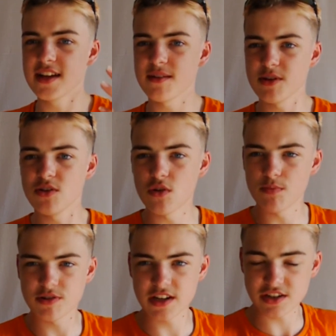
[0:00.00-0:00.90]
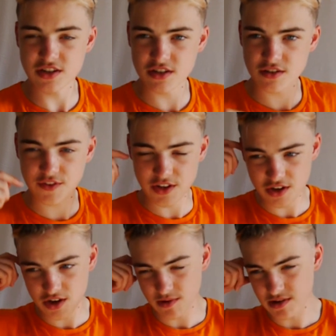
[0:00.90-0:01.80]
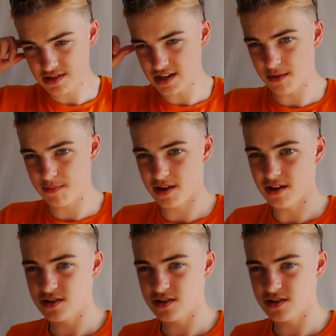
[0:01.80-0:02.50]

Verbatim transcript: give me your predictions for the Euros down below.